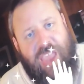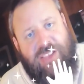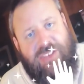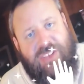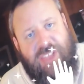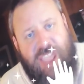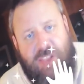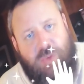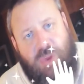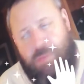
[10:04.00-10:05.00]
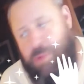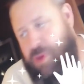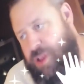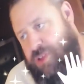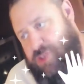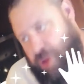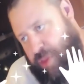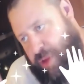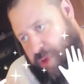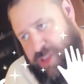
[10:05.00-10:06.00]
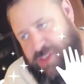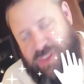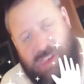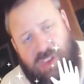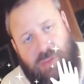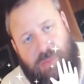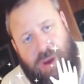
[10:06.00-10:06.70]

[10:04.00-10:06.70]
daddies to dance with because they're raised in single parent